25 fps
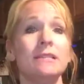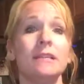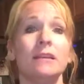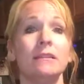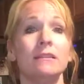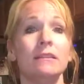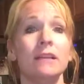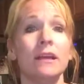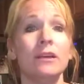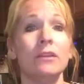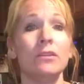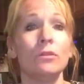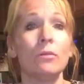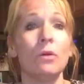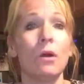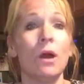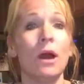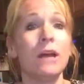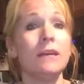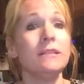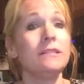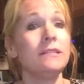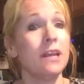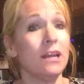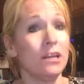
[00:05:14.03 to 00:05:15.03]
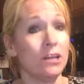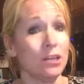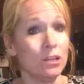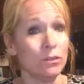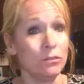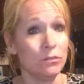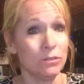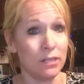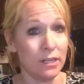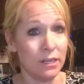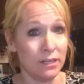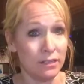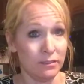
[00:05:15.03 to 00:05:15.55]
it lengthwise and
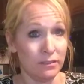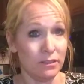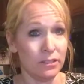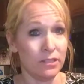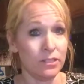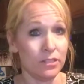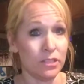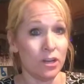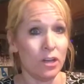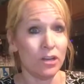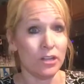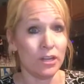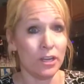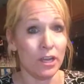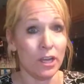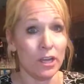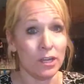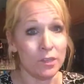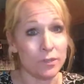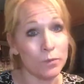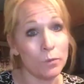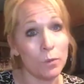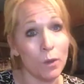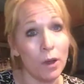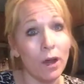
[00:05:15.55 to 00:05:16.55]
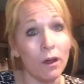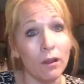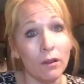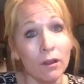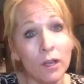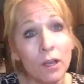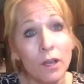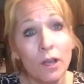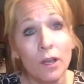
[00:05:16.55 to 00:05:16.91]
use it in lasagna as well.